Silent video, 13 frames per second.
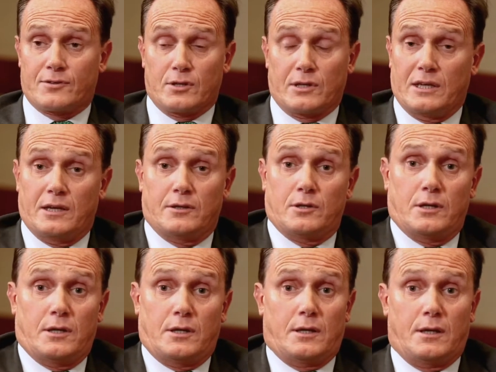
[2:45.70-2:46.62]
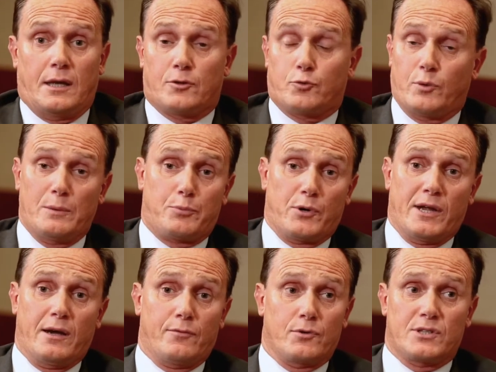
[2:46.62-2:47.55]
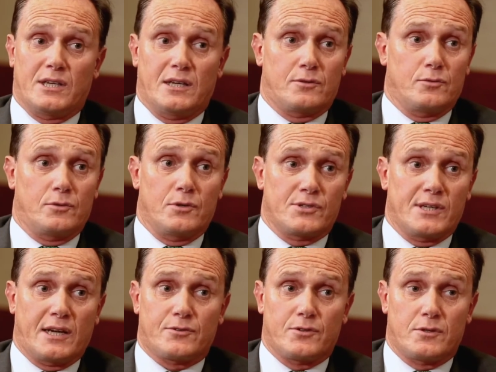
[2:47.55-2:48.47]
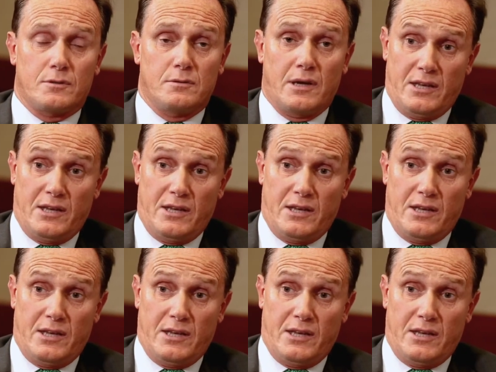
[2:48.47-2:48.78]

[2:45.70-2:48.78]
so the, the, it will bring, I would say, to the sector,